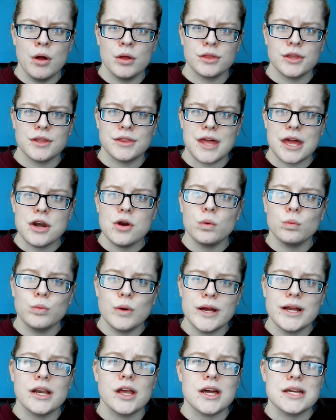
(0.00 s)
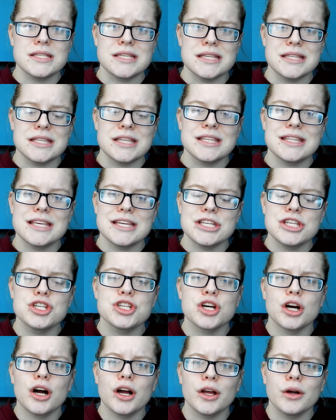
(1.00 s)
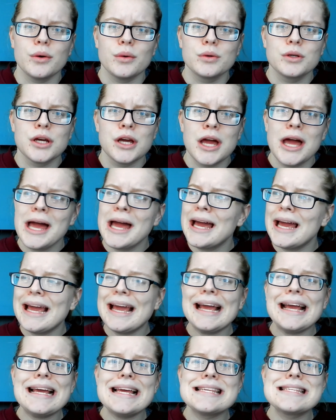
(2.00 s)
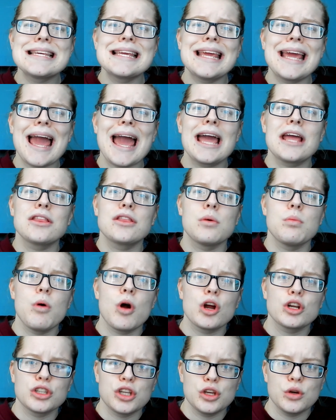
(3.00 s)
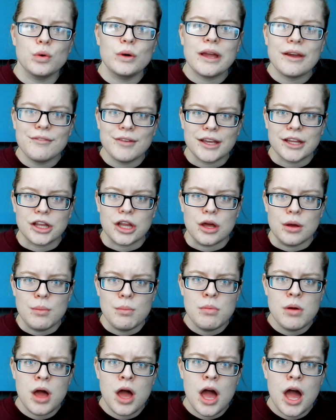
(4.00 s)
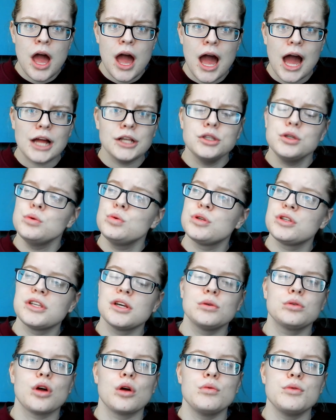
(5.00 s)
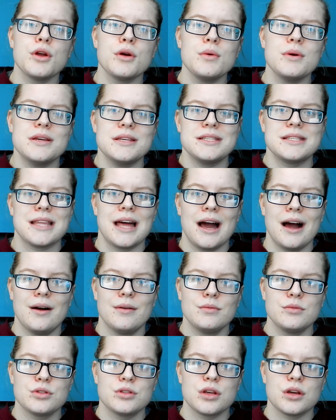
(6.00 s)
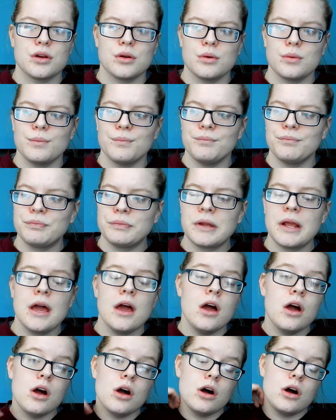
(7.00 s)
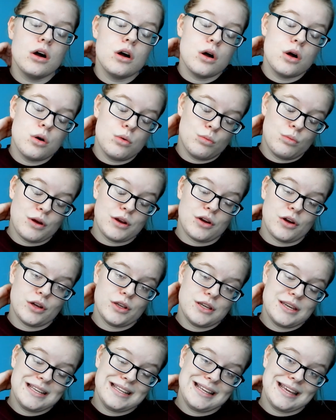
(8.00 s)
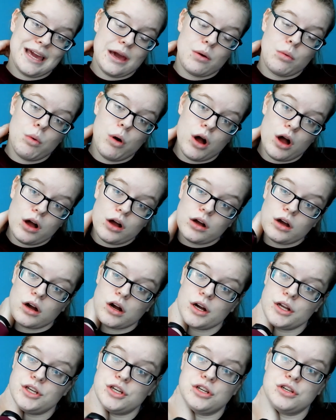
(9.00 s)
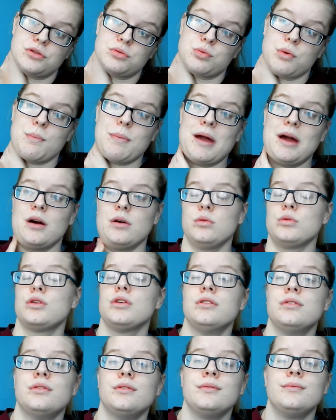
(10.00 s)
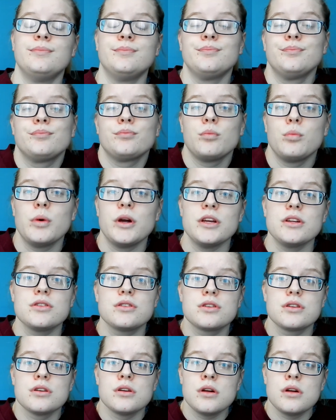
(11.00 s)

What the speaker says: that they're not realising that this child isn't getting the work that you're giving them and you still don't notice that. So when I didn't get work, I just rebelled, which